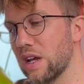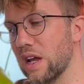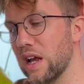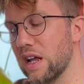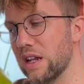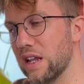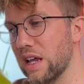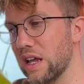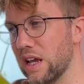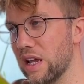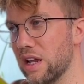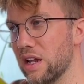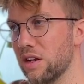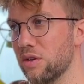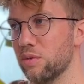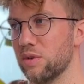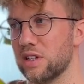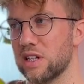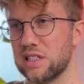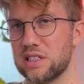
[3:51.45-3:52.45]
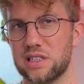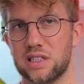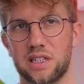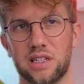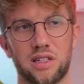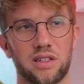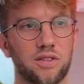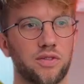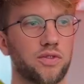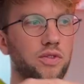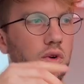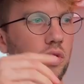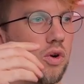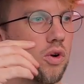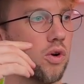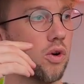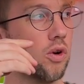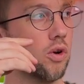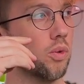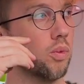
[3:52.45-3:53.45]
And then we tested
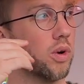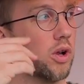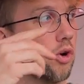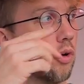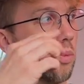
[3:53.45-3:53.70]
for wheel